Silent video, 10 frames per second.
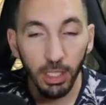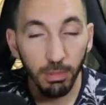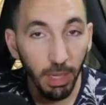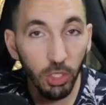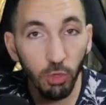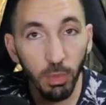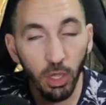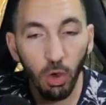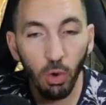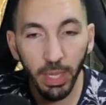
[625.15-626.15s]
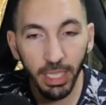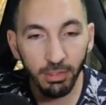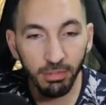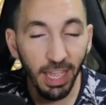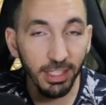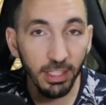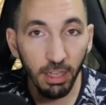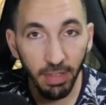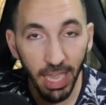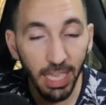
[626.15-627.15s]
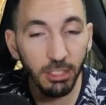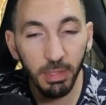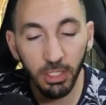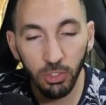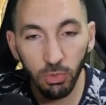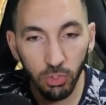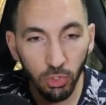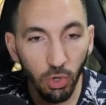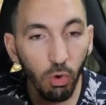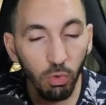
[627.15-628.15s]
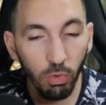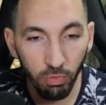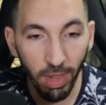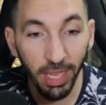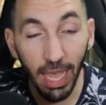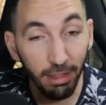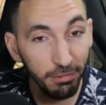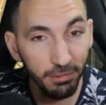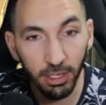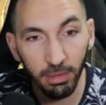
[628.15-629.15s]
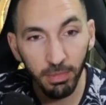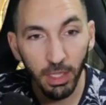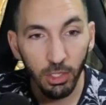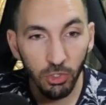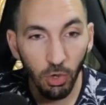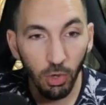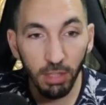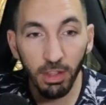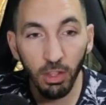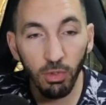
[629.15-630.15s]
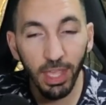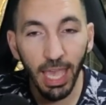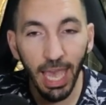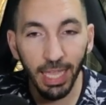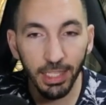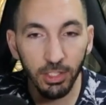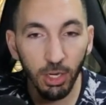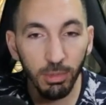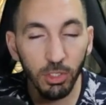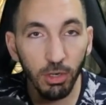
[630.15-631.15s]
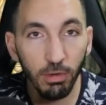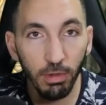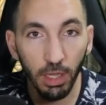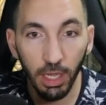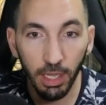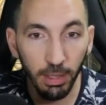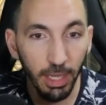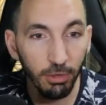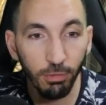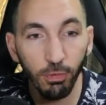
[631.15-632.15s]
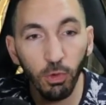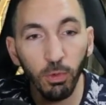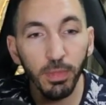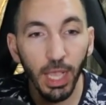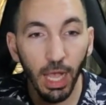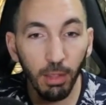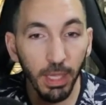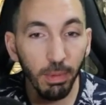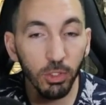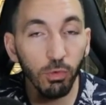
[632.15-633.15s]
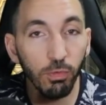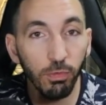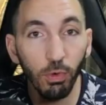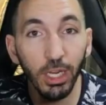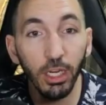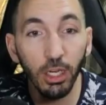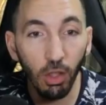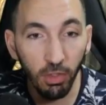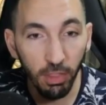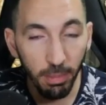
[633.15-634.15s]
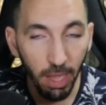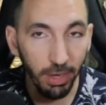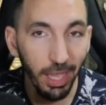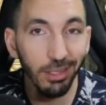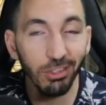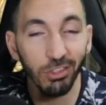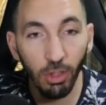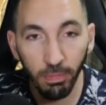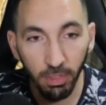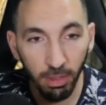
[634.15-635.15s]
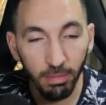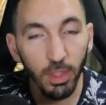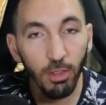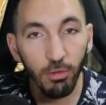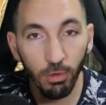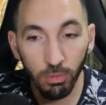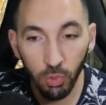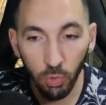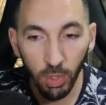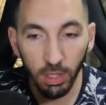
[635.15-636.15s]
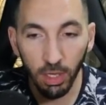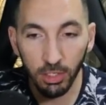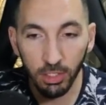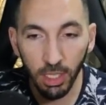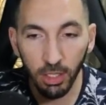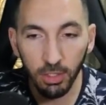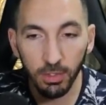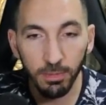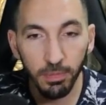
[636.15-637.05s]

My Yumiko is fast enough and speed tuned to go right after. So even though they had the Terminator at full, I'll be able to fully lock them out and stop them from doing their skills.